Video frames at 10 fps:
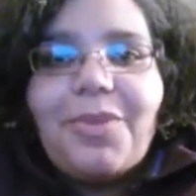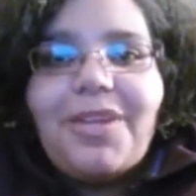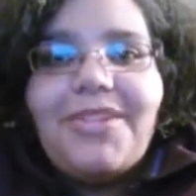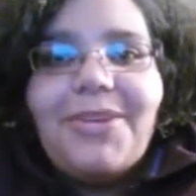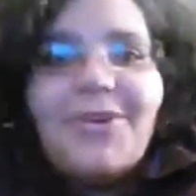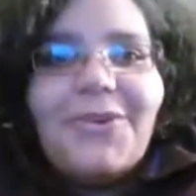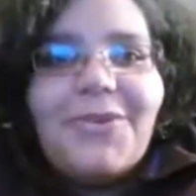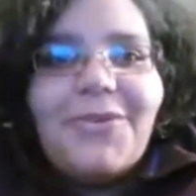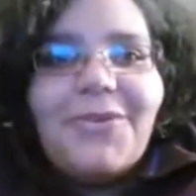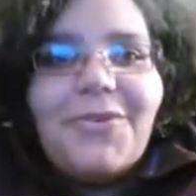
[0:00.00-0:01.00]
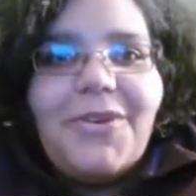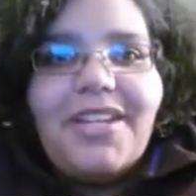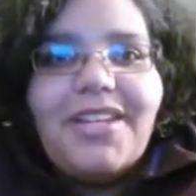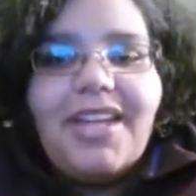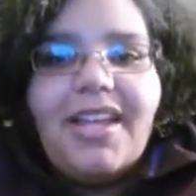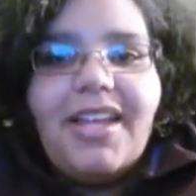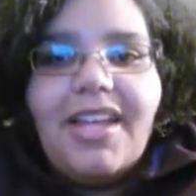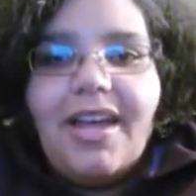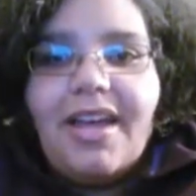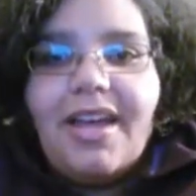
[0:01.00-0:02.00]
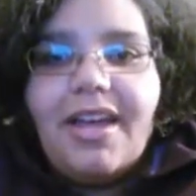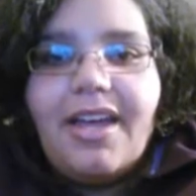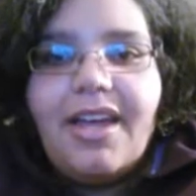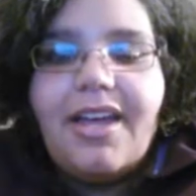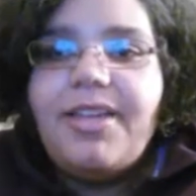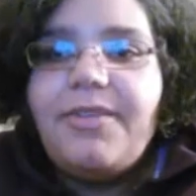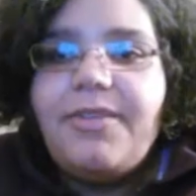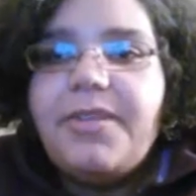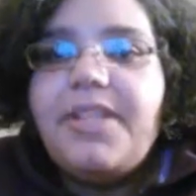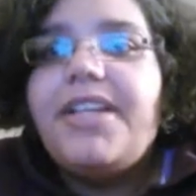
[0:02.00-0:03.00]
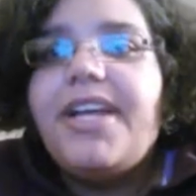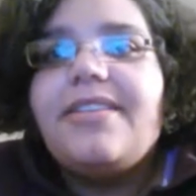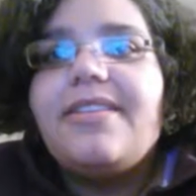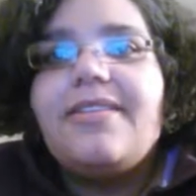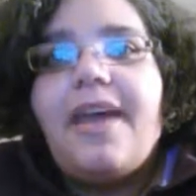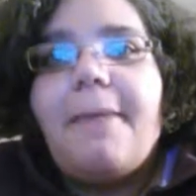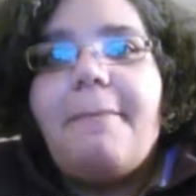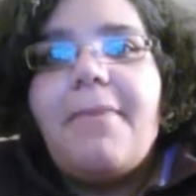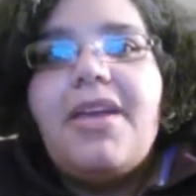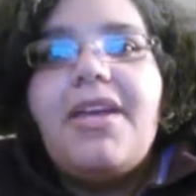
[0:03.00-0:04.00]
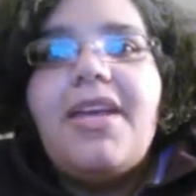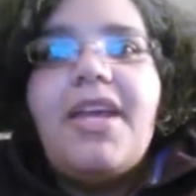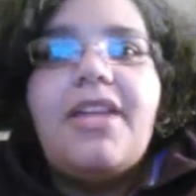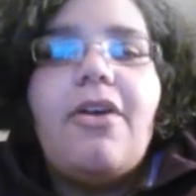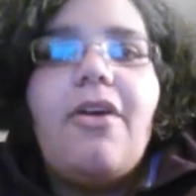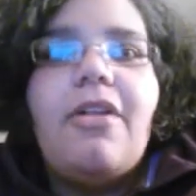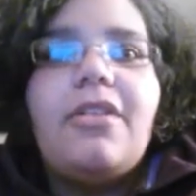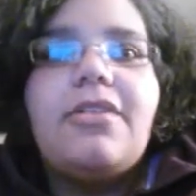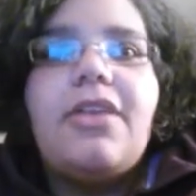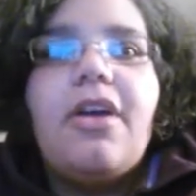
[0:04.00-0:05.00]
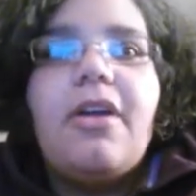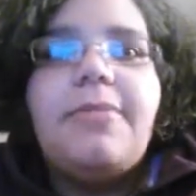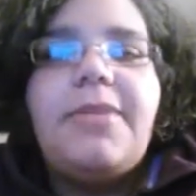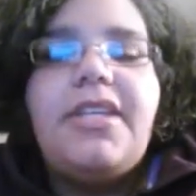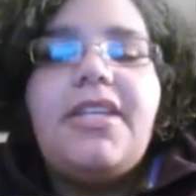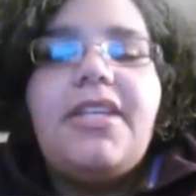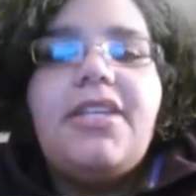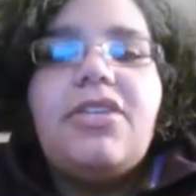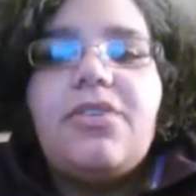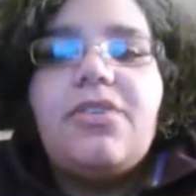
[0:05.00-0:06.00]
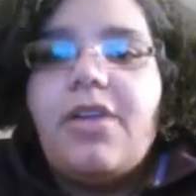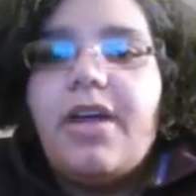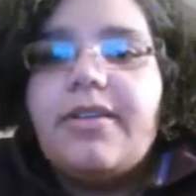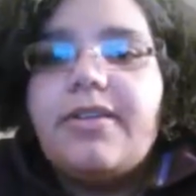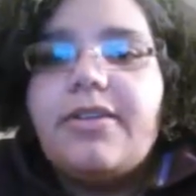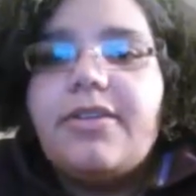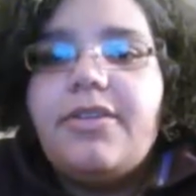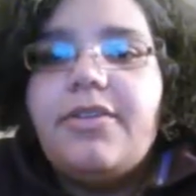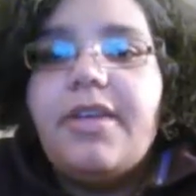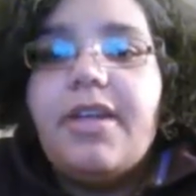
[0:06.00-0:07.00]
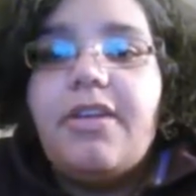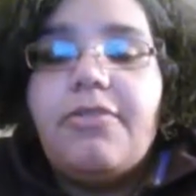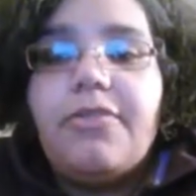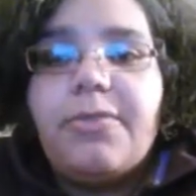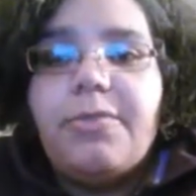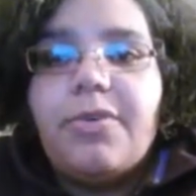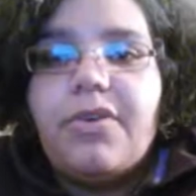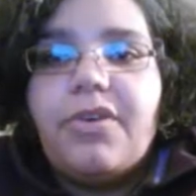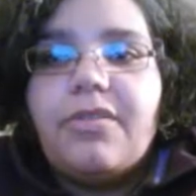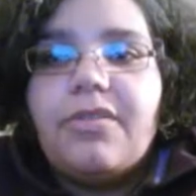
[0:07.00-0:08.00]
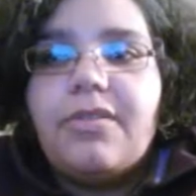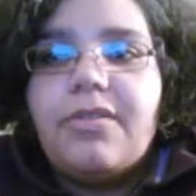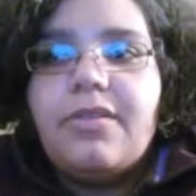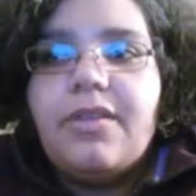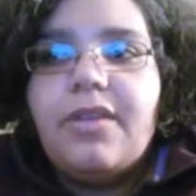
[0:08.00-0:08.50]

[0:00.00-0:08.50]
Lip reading: so yeah, I really like this app. It's called Guard Me Sherlock. You can get on Facebook. It's